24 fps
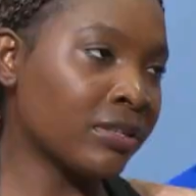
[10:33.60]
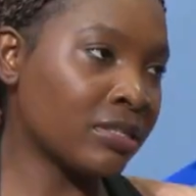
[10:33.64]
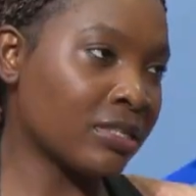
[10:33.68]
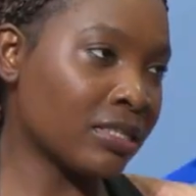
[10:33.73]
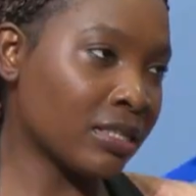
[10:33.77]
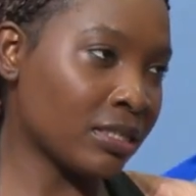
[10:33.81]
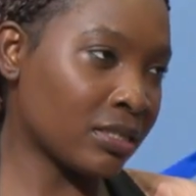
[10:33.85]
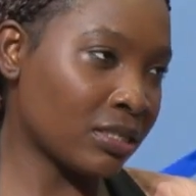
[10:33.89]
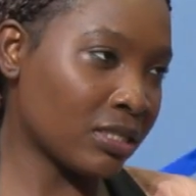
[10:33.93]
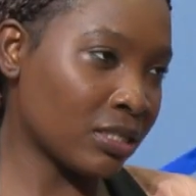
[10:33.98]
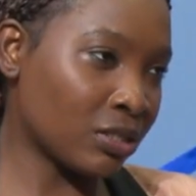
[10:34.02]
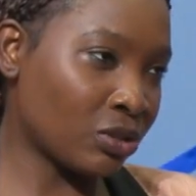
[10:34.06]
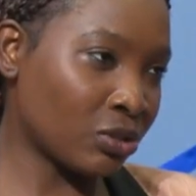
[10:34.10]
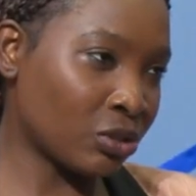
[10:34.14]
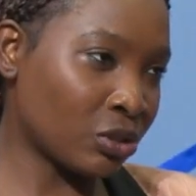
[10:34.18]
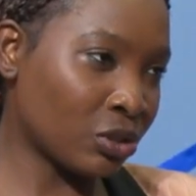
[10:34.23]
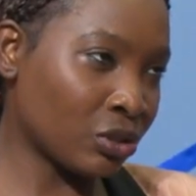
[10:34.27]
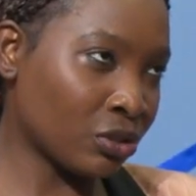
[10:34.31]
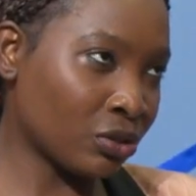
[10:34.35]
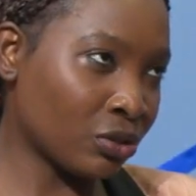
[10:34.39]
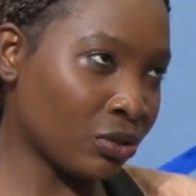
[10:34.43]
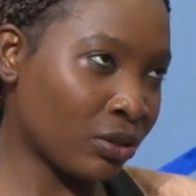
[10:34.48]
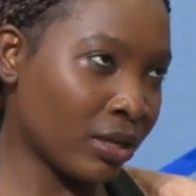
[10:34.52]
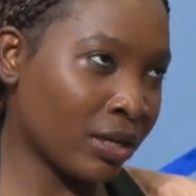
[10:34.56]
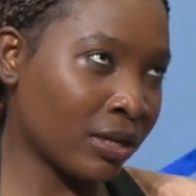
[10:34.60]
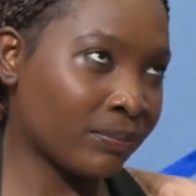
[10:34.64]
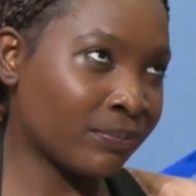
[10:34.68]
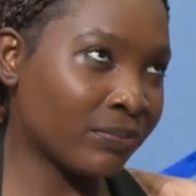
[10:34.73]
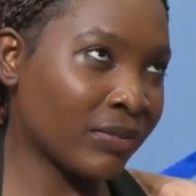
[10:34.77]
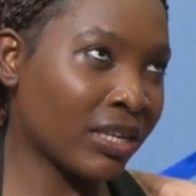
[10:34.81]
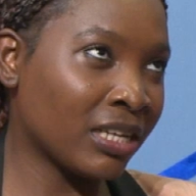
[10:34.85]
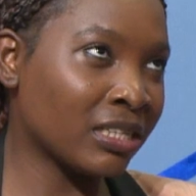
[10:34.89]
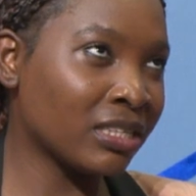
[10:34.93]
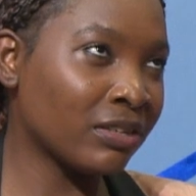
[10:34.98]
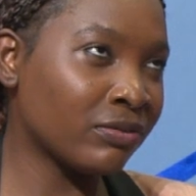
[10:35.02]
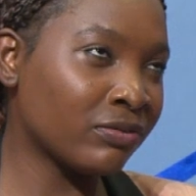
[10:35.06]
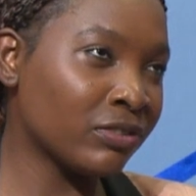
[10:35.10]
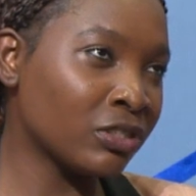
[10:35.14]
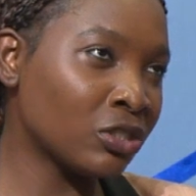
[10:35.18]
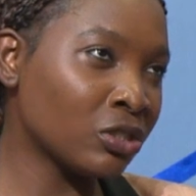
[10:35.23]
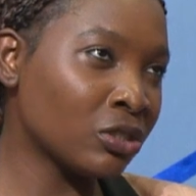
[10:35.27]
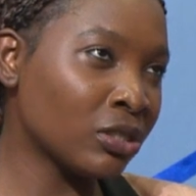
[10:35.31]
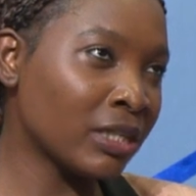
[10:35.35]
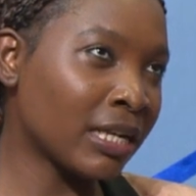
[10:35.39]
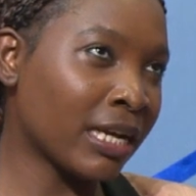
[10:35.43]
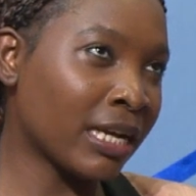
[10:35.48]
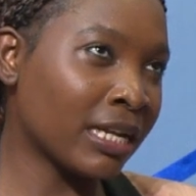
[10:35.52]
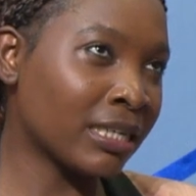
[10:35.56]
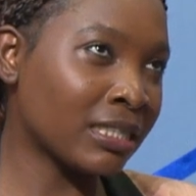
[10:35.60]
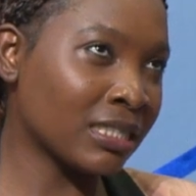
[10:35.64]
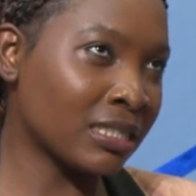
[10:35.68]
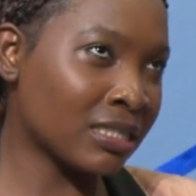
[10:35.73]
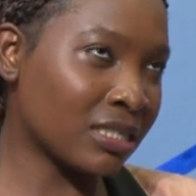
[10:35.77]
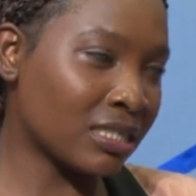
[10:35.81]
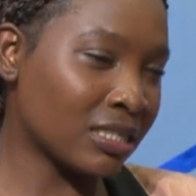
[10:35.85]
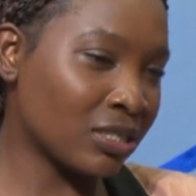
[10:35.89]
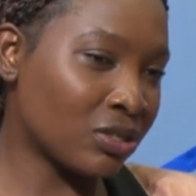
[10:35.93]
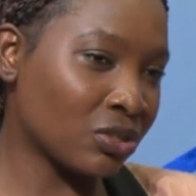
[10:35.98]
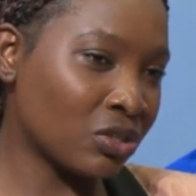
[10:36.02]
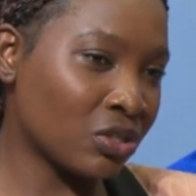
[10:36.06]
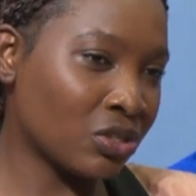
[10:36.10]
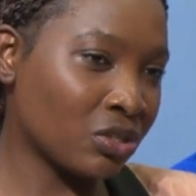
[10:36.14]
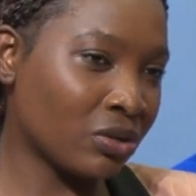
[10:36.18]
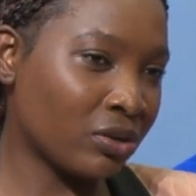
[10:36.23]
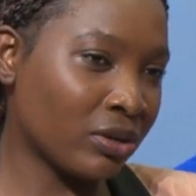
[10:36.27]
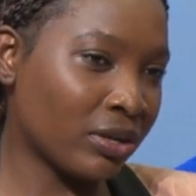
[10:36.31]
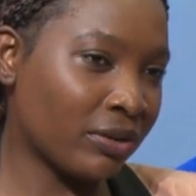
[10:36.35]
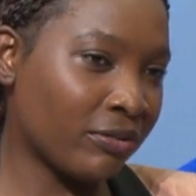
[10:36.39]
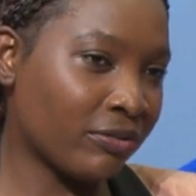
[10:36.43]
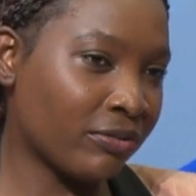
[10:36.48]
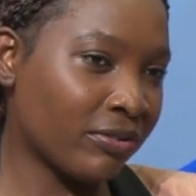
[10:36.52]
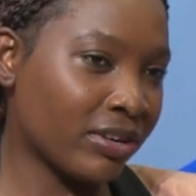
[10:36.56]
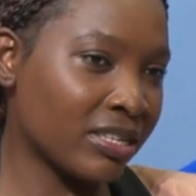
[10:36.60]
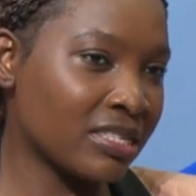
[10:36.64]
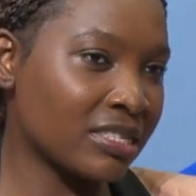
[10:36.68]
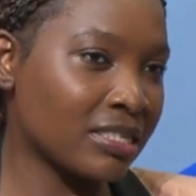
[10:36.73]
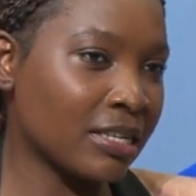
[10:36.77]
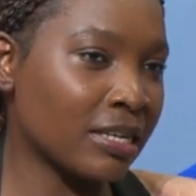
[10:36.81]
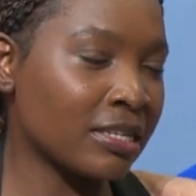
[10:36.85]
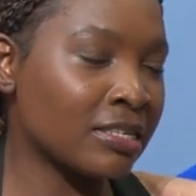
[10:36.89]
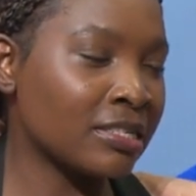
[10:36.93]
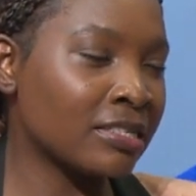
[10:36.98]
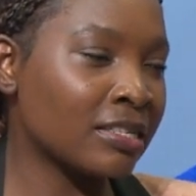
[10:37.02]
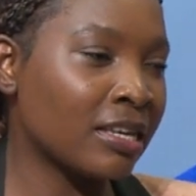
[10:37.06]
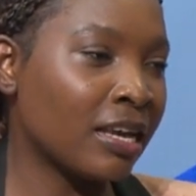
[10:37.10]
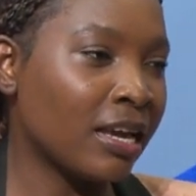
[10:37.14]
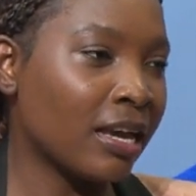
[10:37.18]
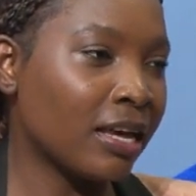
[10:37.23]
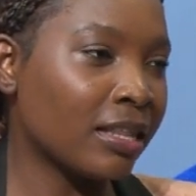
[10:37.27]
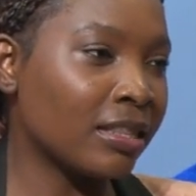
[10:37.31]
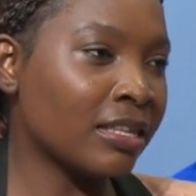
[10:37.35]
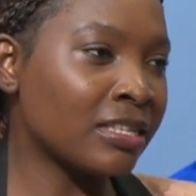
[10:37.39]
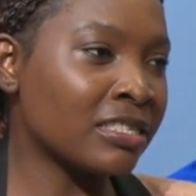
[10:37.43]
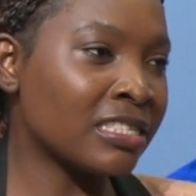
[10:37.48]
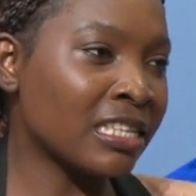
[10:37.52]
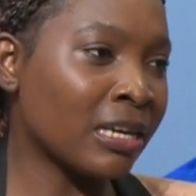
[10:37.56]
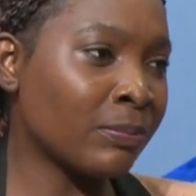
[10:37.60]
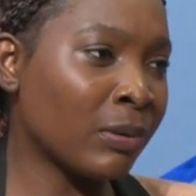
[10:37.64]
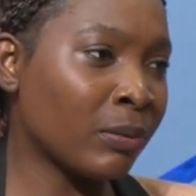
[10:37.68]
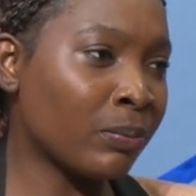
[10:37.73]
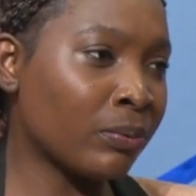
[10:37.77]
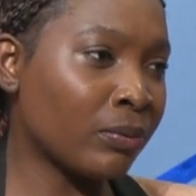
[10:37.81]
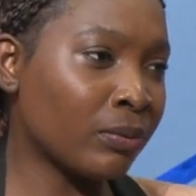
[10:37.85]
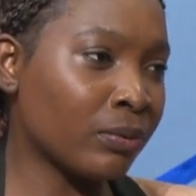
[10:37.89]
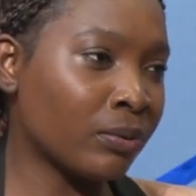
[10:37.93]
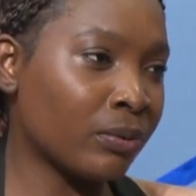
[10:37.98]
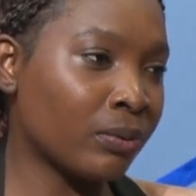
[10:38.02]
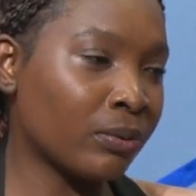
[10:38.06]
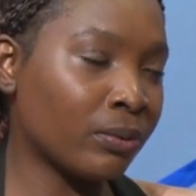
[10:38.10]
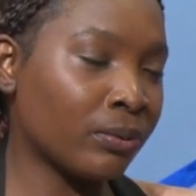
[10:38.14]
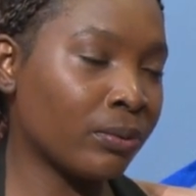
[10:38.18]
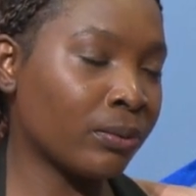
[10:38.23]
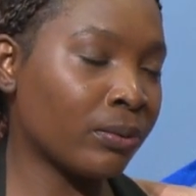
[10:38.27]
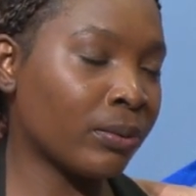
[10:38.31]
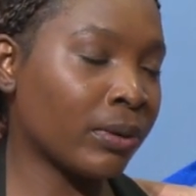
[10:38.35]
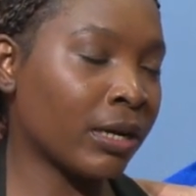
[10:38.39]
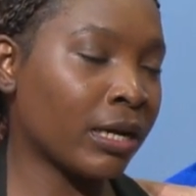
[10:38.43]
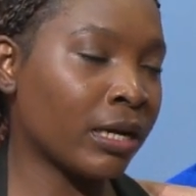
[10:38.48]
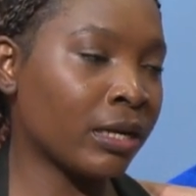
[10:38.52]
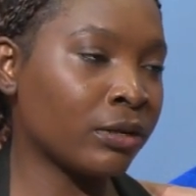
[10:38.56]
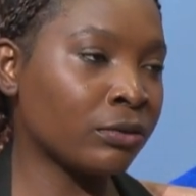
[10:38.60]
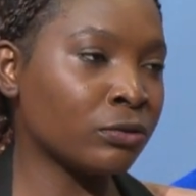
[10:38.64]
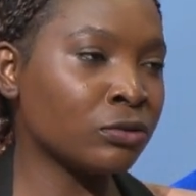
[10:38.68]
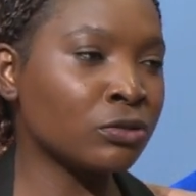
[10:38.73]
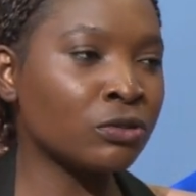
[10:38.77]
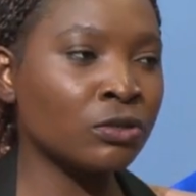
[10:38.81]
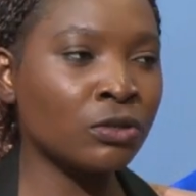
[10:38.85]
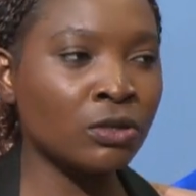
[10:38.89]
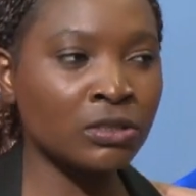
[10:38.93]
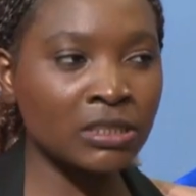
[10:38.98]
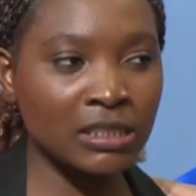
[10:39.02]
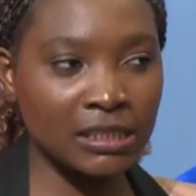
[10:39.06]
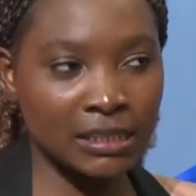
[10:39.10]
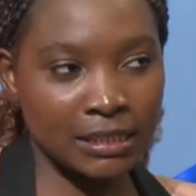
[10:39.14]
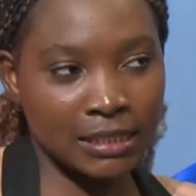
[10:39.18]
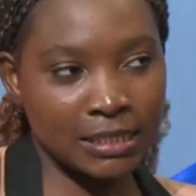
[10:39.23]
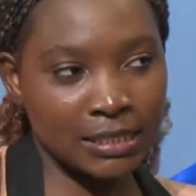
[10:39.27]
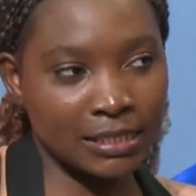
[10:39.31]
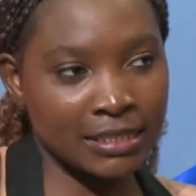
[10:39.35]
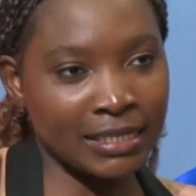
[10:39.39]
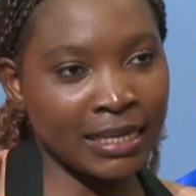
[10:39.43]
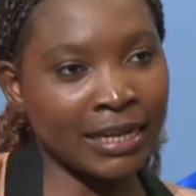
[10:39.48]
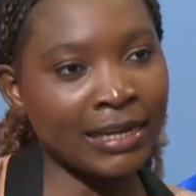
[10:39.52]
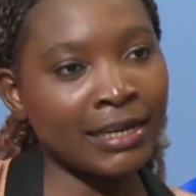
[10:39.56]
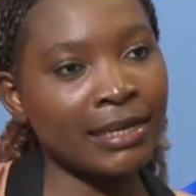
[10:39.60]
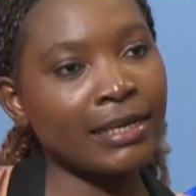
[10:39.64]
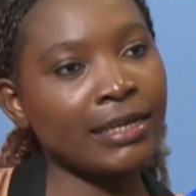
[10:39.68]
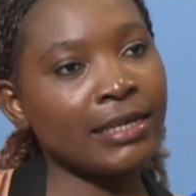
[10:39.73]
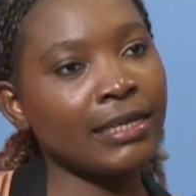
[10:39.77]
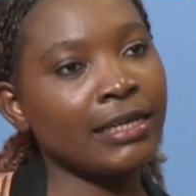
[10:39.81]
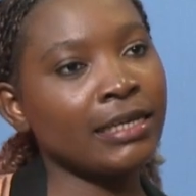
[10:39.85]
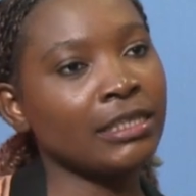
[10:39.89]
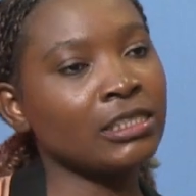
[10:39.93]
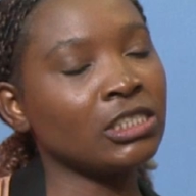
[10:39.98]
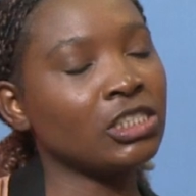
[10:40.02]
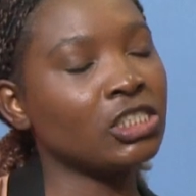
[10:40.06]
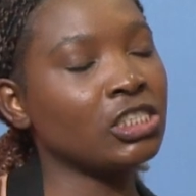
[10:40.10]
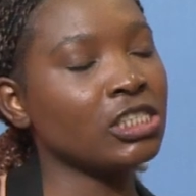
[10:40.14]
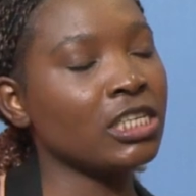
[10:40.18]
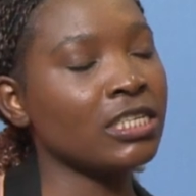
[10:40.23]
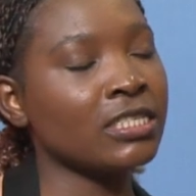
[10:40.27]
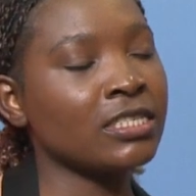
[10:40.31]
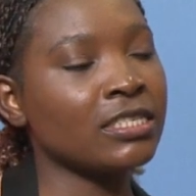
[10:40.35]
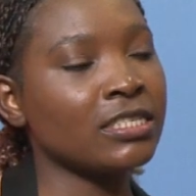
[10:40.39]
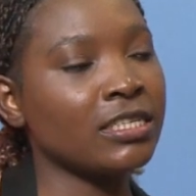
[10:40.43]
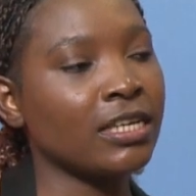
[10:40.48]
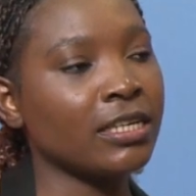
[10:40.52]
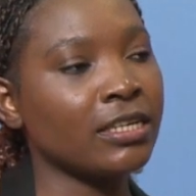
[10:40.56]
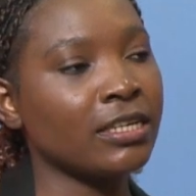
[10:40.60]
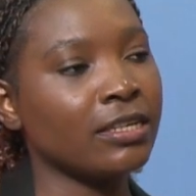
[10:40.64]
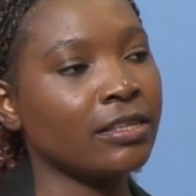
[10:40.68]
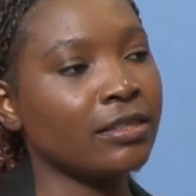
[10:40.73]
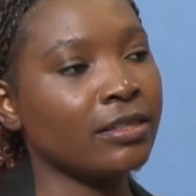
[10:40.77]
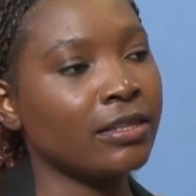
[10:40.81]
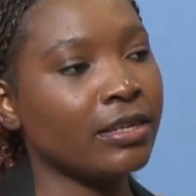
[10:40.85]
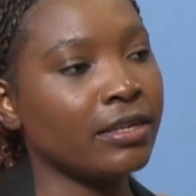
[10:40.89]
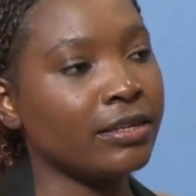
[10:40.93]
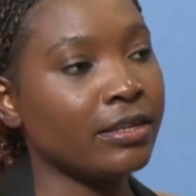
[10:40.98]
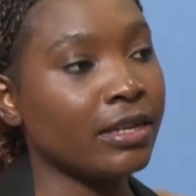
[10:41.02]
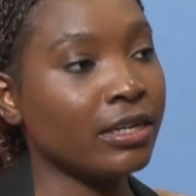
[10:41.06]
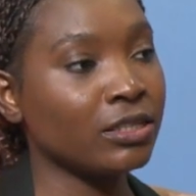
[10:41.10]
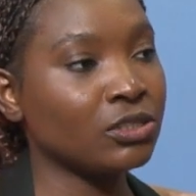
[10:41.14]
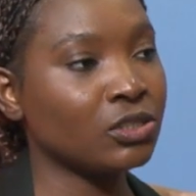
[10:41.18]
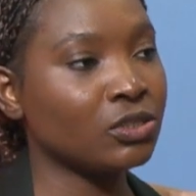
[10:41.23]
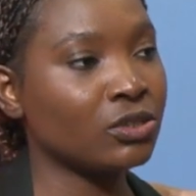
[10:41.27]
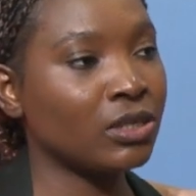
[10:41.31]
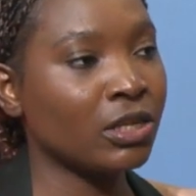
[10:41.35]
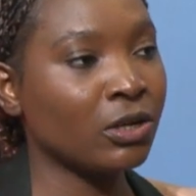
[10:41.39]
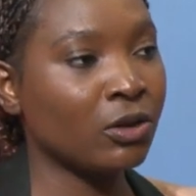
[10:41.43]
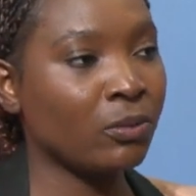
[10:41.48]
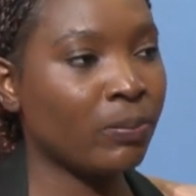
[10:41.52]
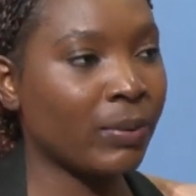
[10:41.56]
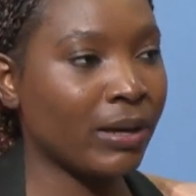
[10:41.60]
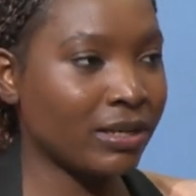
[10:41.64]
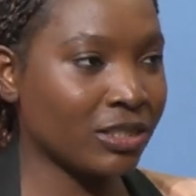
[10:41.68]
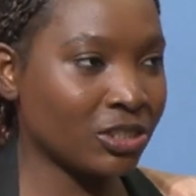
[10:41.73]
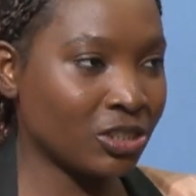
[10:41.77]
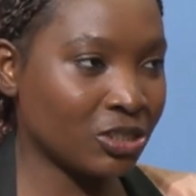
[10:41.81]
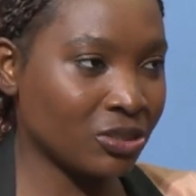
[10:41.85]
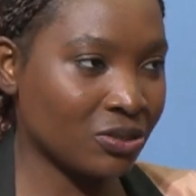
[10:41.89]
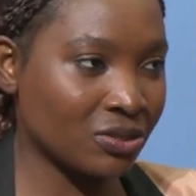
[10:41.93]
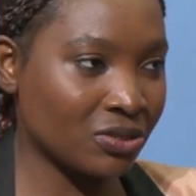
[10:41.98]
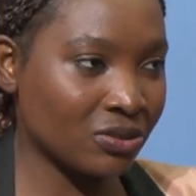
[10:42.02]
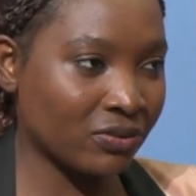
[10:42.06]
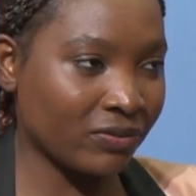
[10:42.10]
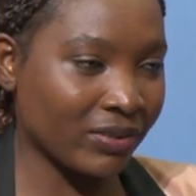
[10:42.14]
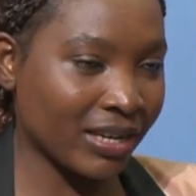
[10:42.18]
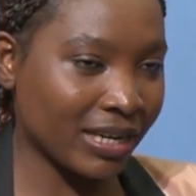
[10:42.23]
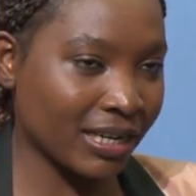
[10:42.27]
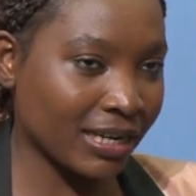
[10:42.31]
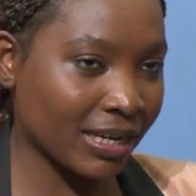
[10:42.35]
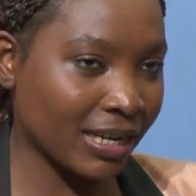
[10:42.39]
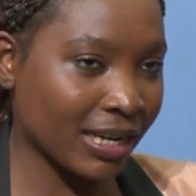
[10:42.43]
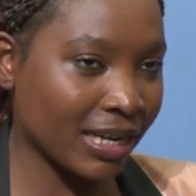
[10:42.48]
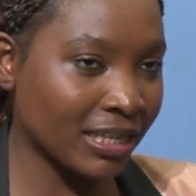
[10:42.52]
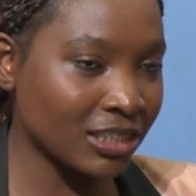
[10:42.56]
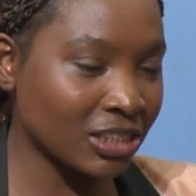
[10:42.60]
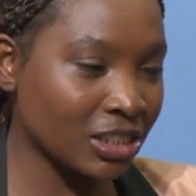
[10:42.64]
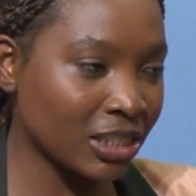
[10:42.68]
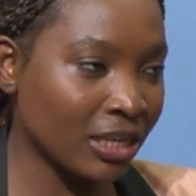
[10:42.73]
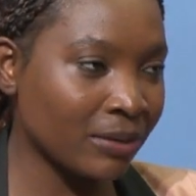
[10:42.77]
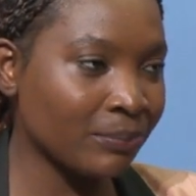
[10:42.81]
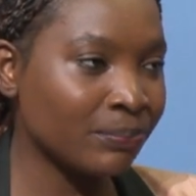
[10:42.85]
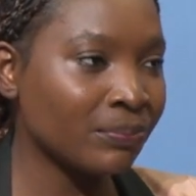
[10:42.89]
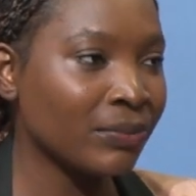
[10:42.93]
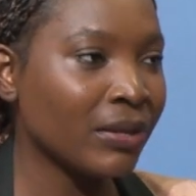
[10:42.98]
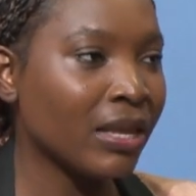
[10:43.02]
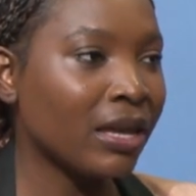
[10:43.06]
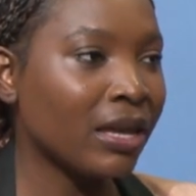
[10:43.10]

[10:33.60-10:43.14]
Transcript: these institutional, um, individual and institutional investors. These are people who are not, not necessarily interested in the day-to-day -day operations of agriculture,